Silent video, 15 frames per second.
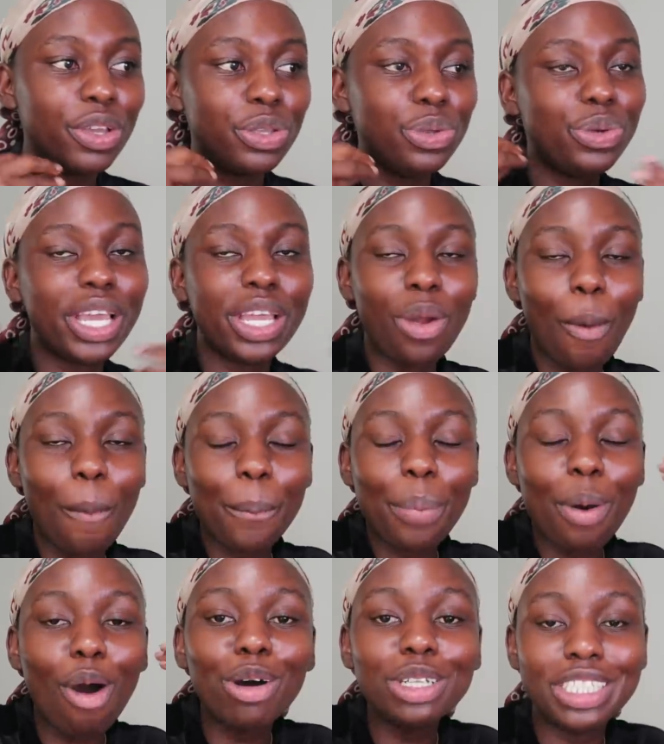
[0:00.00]
You cannot
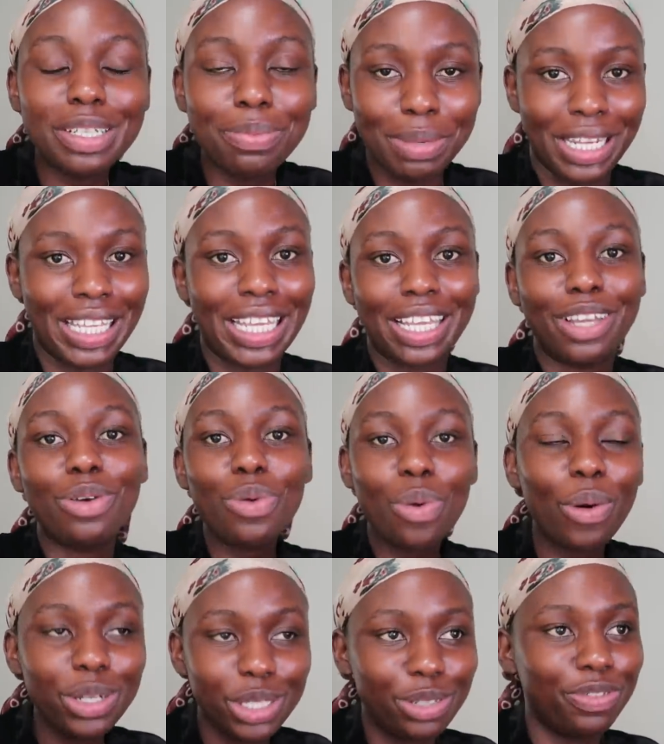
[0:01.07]
possibly
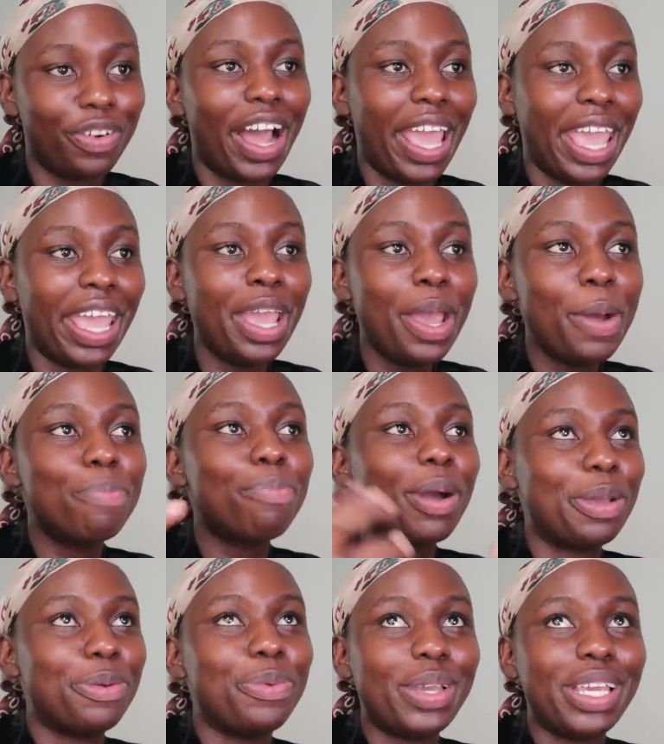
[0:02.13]
quantify
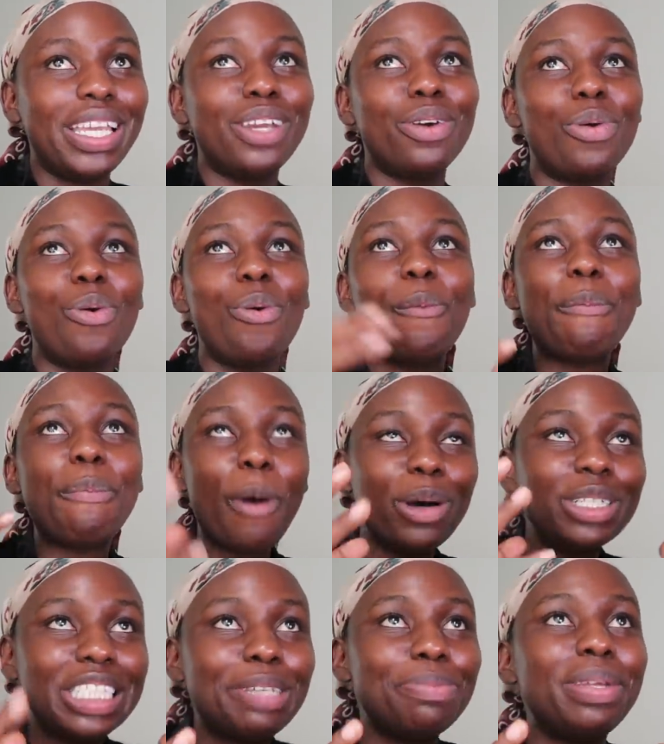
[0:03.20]
my week or
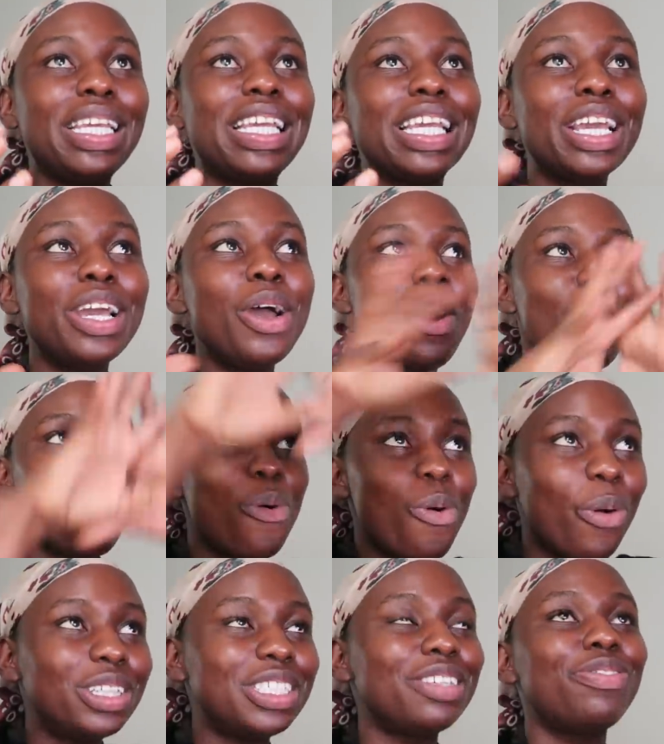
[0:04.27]
possibly
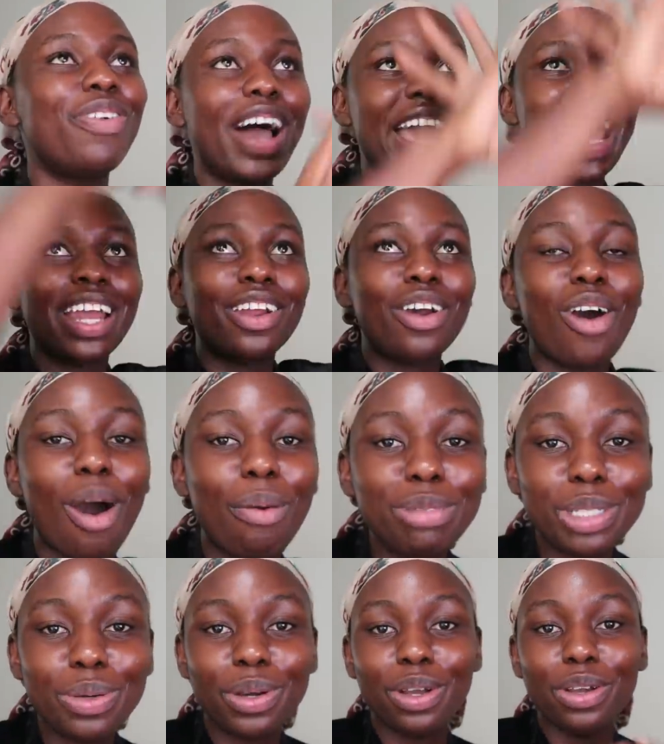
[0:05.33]
quantify and come
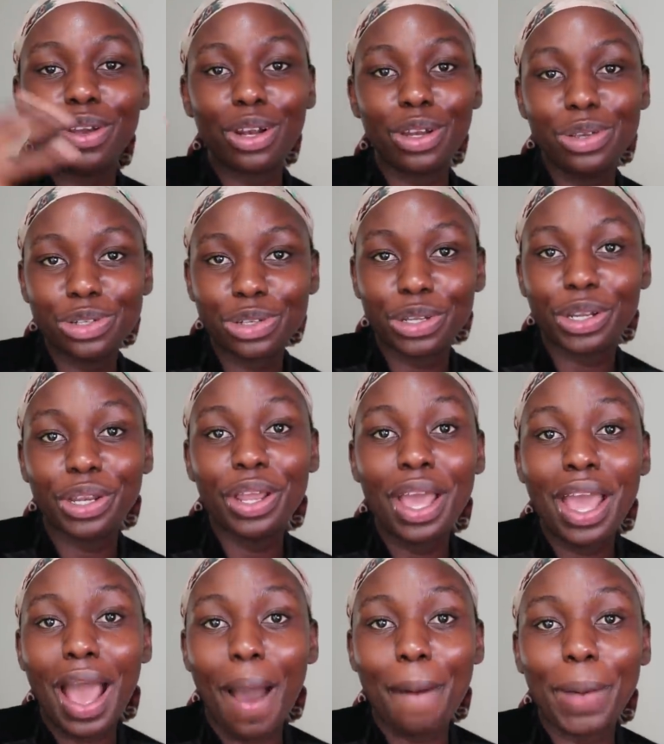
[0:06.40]
to a conclusion
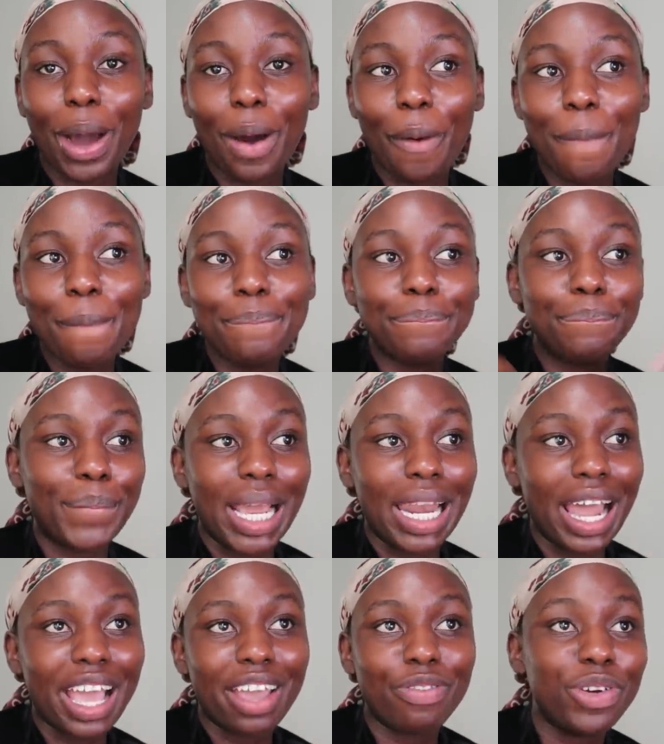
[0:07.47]
about my
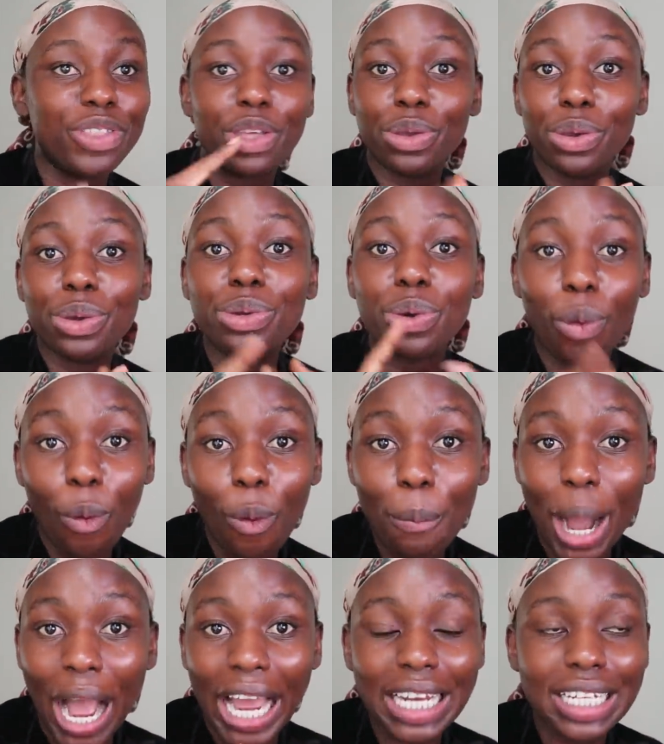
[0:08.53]
life, whether good or
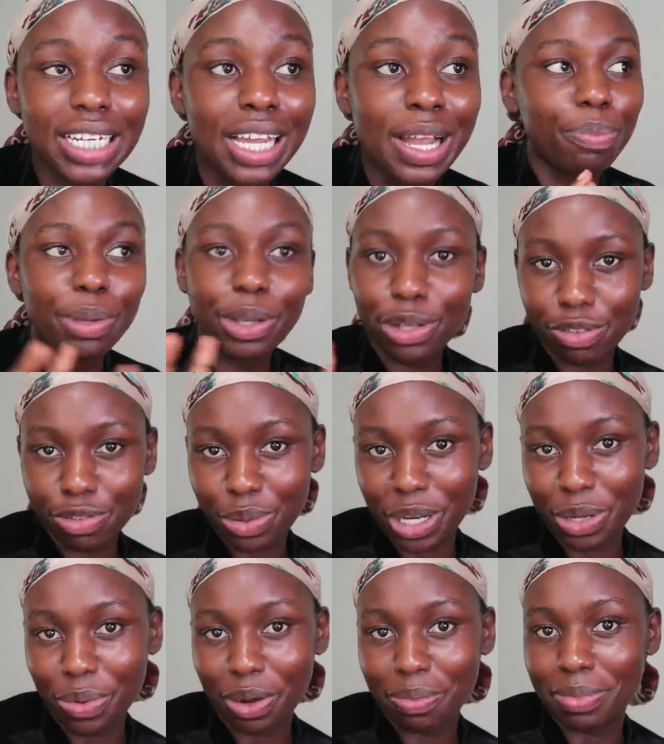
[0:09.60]
bad, because of
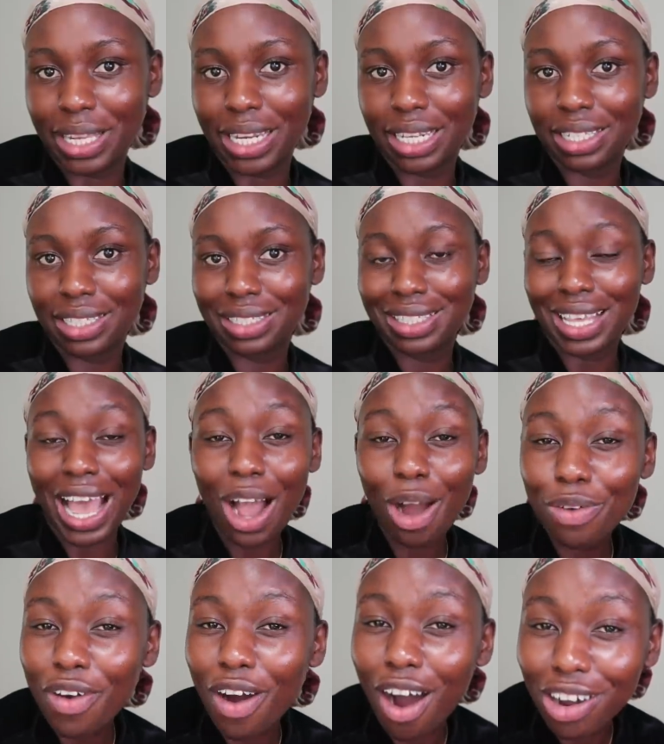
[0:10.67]
21 minutes. Out
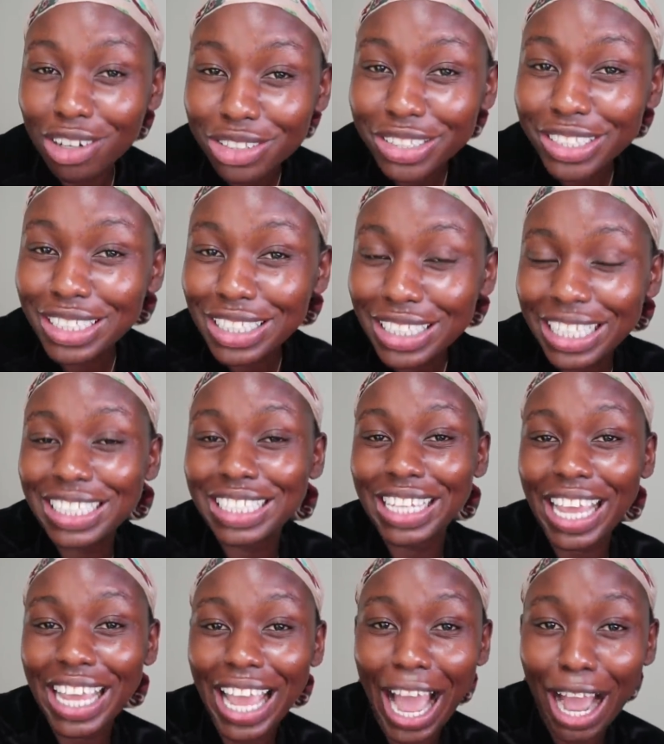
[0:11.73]
of
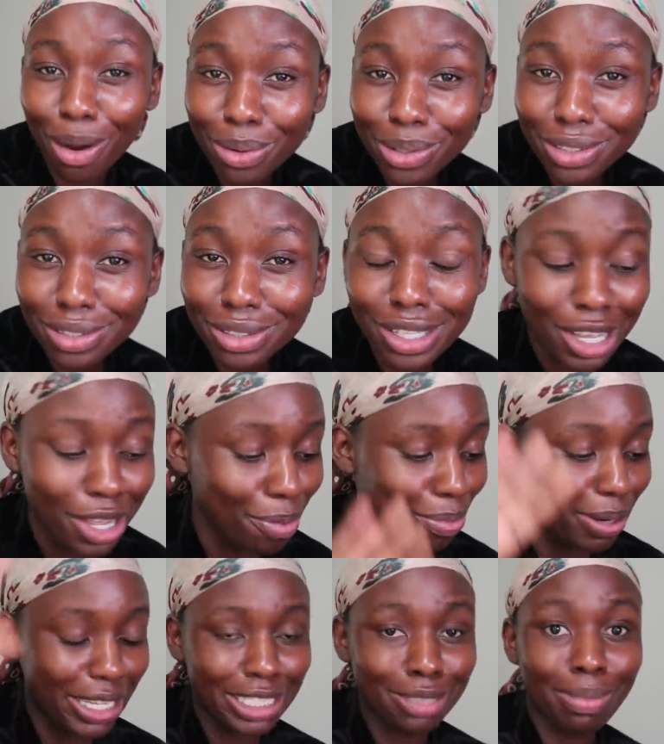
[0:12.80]
168 hours,
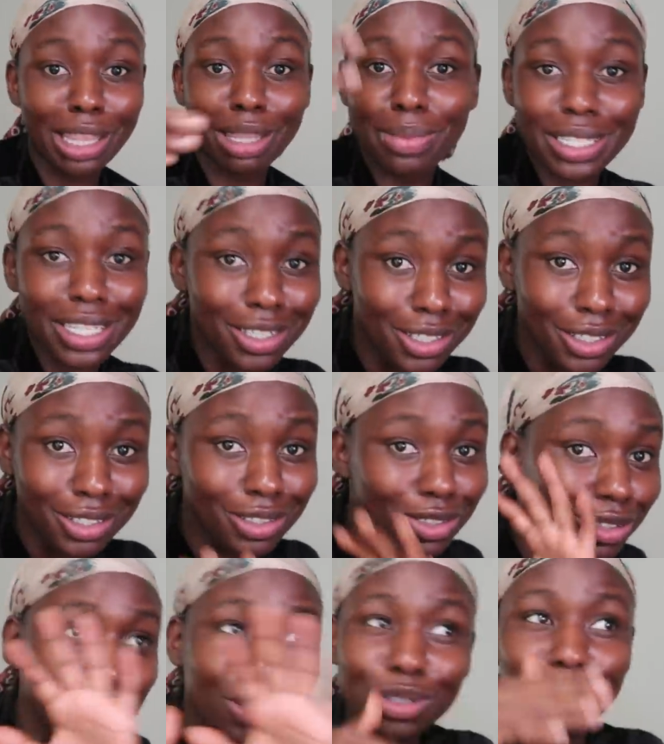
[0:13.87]
please,
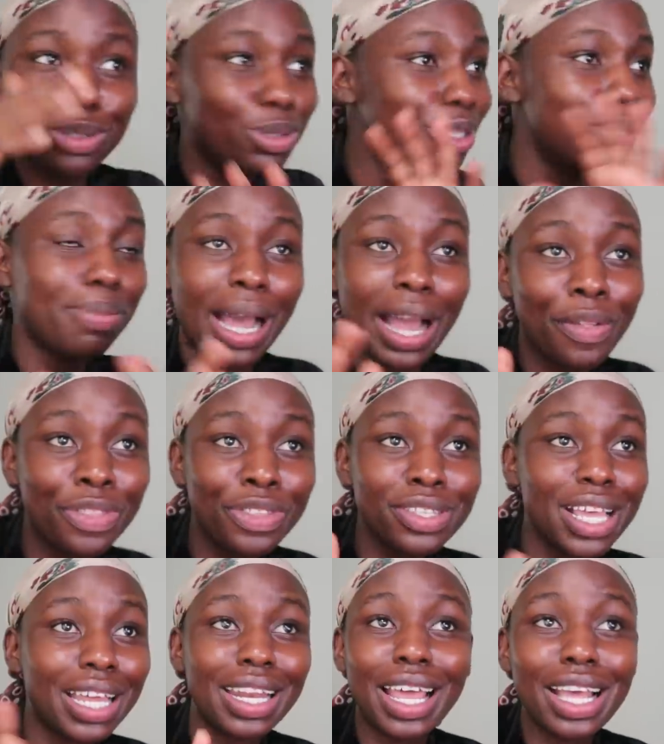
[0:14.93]
mathematicians, do the
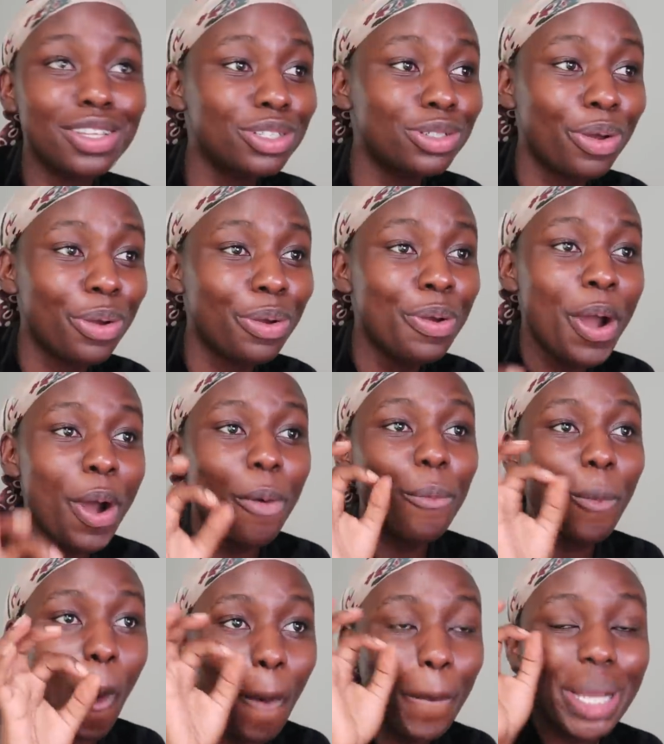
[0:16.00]
maths and let us know
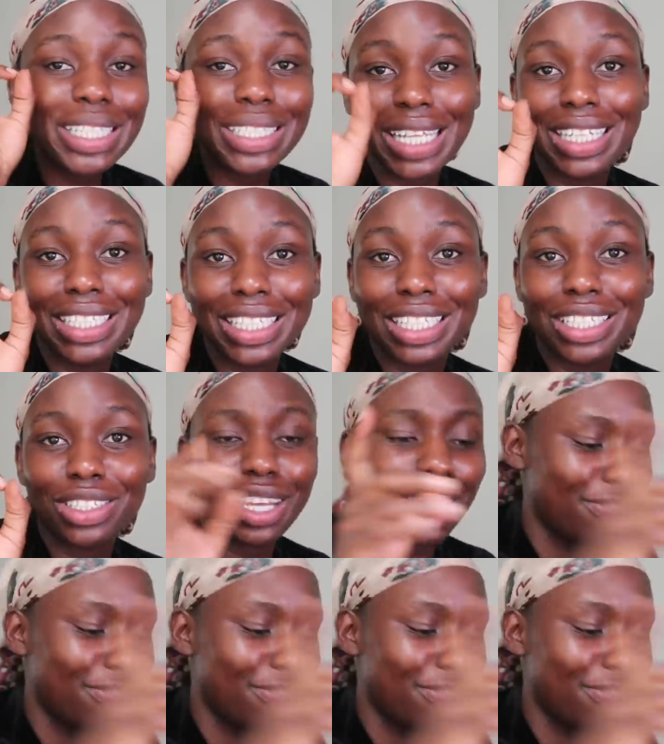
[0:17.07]
what percentage.